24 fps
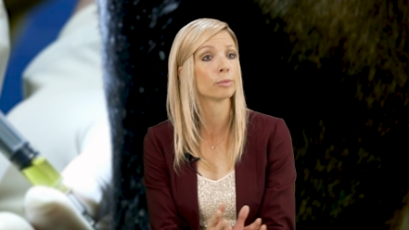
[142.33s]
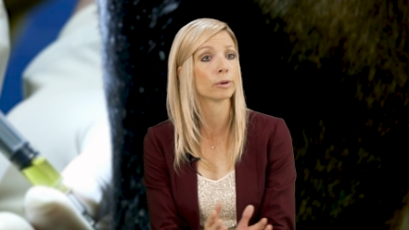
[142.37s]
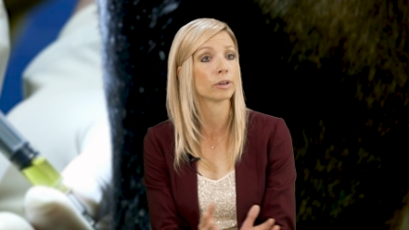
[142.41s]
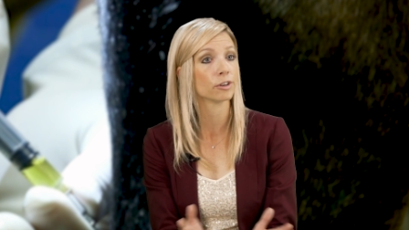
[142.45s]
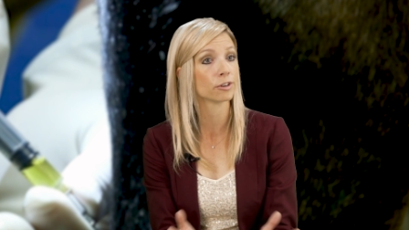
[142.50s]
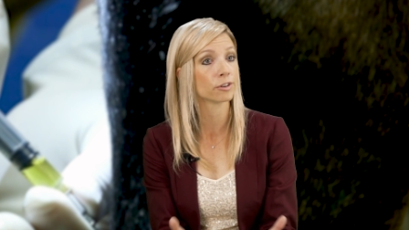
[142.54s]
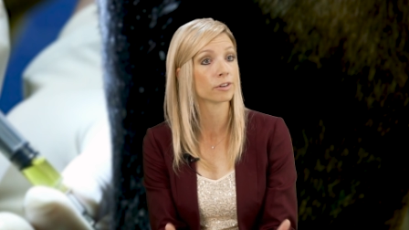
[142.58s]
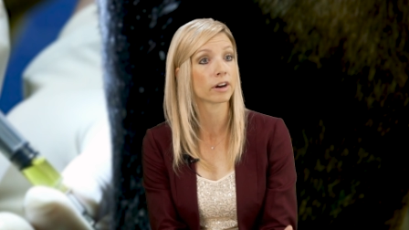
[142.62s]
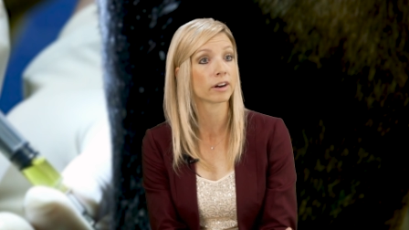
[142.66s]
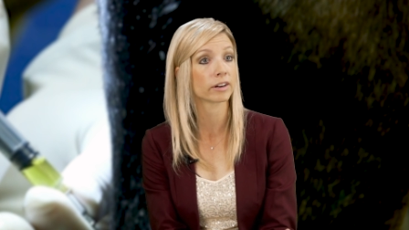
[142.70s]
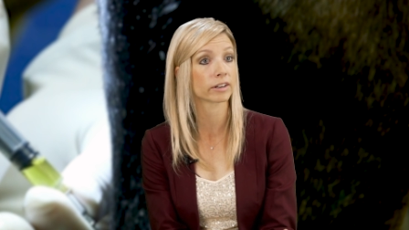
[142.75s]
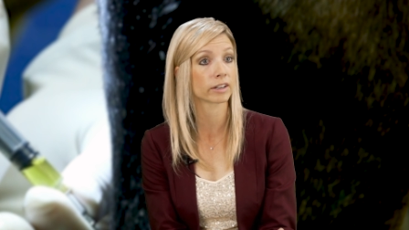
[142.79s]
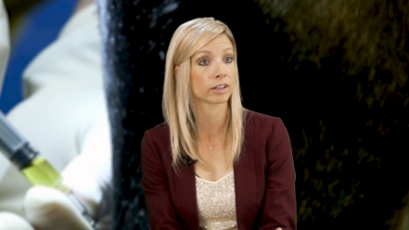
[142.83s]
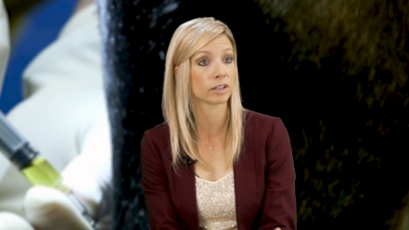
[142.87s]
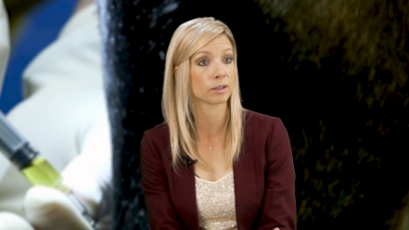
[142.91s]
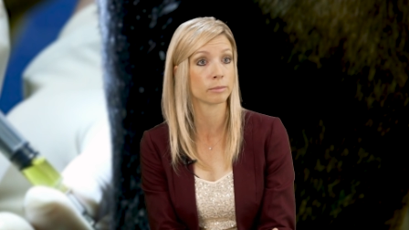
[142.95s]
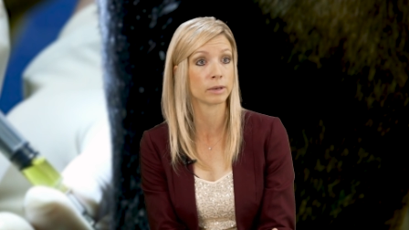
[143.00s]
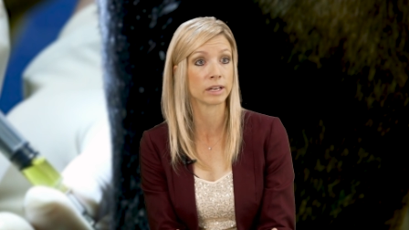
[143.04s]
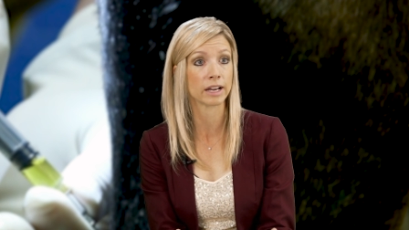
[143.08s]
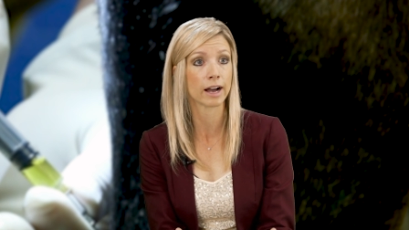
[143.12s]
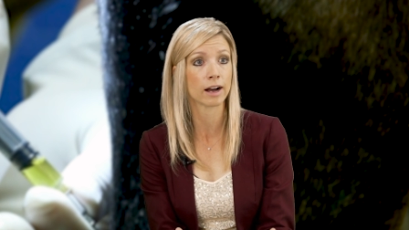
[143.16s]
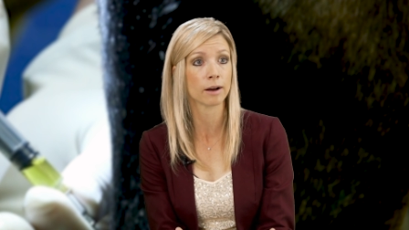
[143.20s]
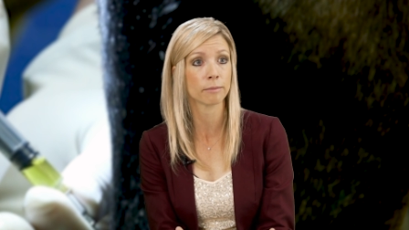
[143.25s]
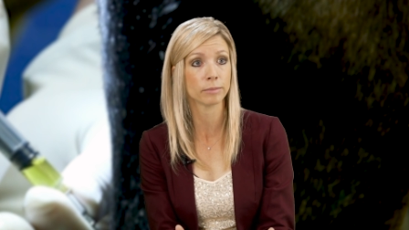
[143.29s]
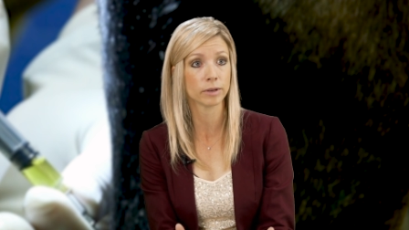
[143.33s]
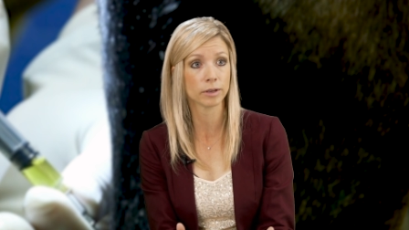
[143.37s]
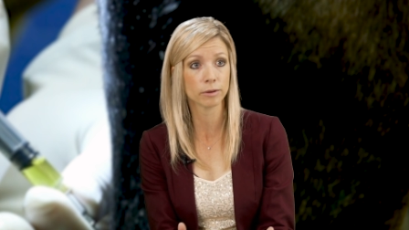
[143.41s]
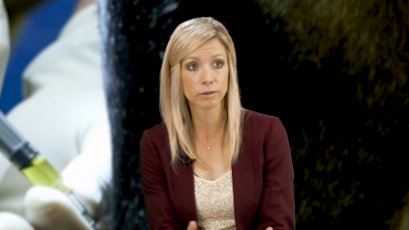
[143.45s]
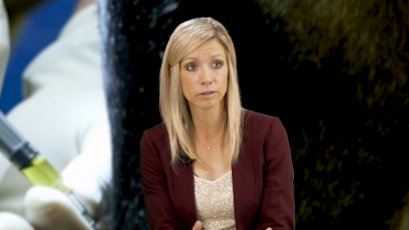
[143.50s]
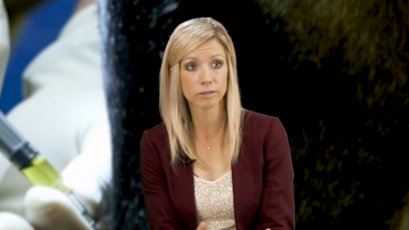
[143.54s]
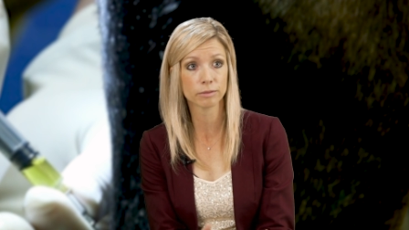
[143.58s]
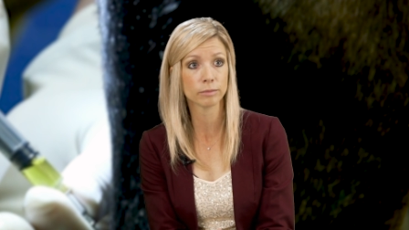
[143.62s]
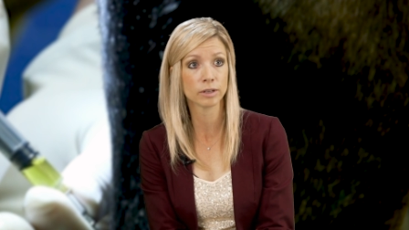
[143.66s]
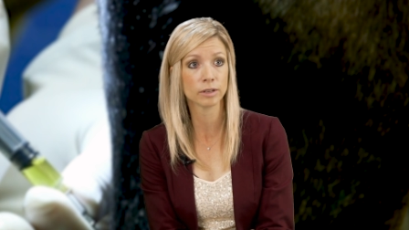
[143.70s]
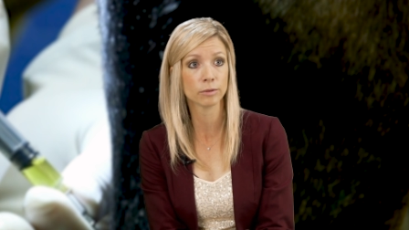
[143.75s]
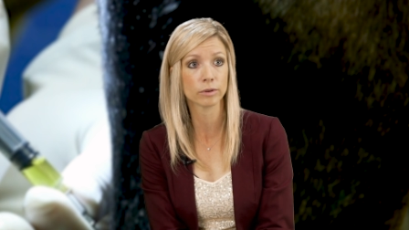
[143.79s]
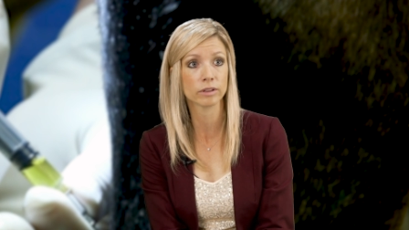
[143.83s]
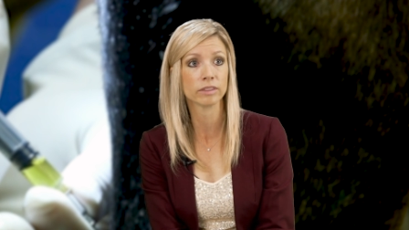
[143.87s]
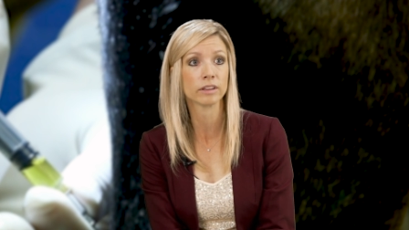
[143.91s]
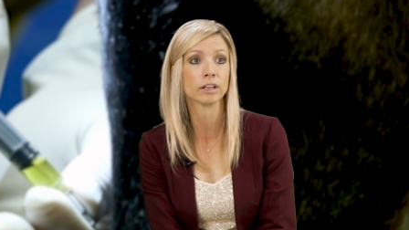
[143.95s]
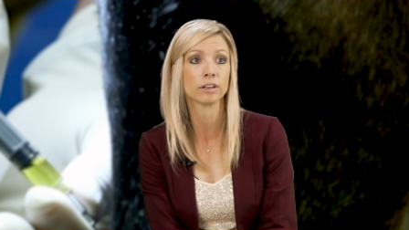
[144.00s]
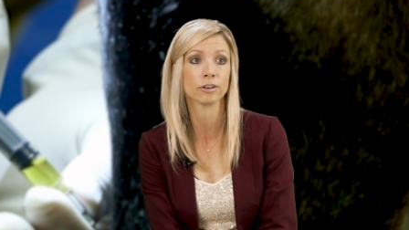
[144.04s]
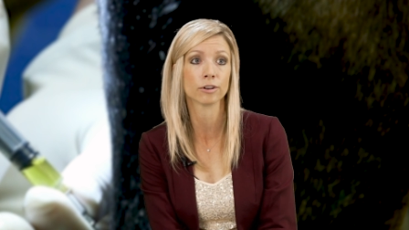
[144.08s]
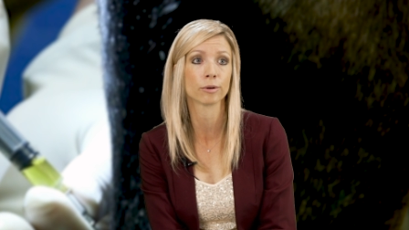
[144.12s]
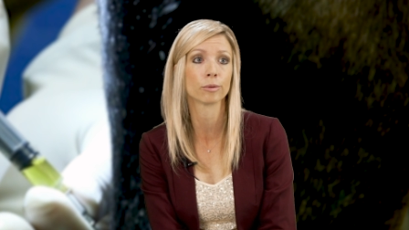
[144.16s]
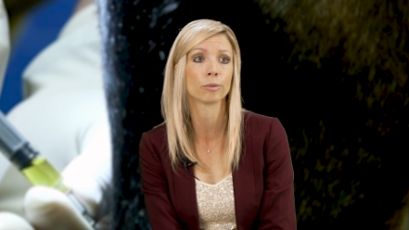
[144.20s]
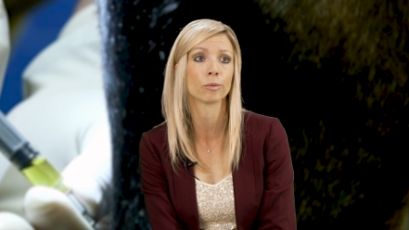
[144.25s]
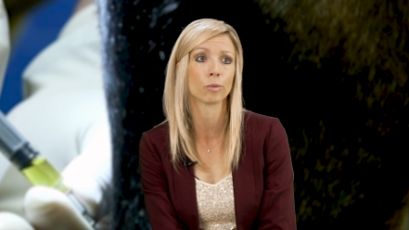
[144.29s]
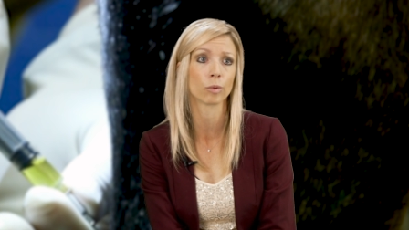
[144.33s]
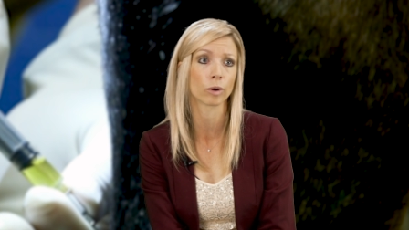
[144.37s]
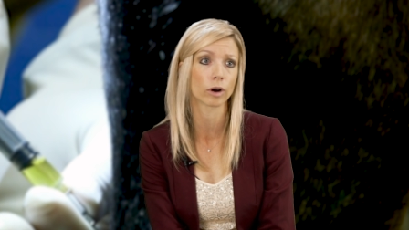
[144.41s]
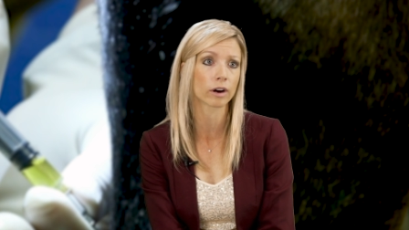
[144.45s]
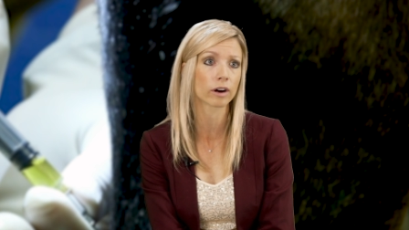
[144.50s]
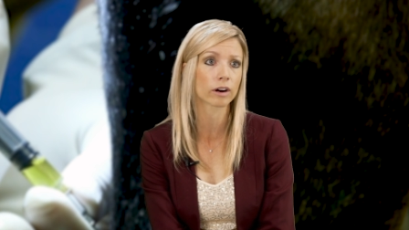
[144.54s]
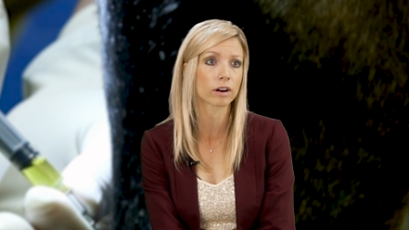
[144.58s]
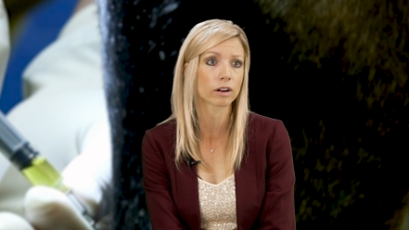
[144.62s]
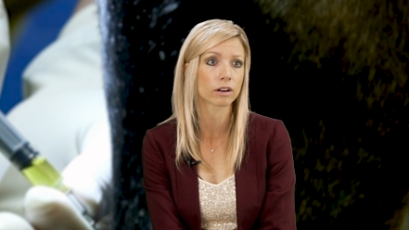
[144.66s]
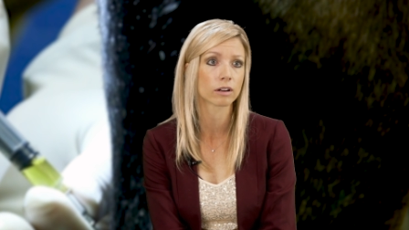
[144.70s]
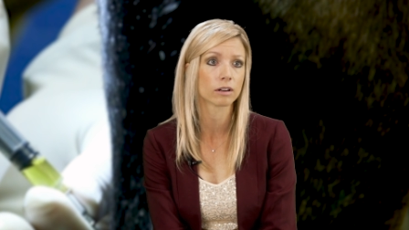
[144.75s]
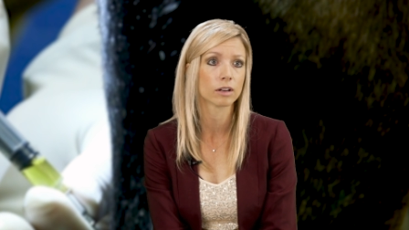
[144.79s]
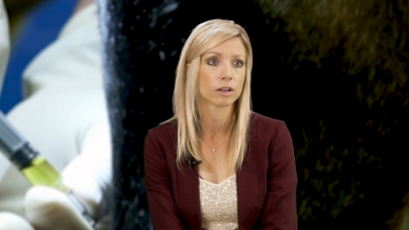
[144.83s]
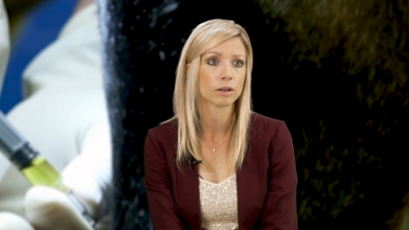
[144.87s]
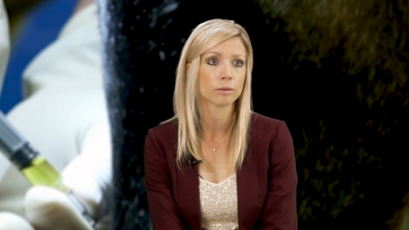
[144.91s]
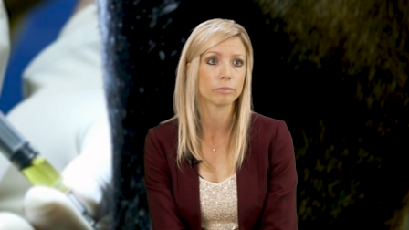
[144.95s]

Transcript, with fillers: but you're not going to be happy with me when they don't work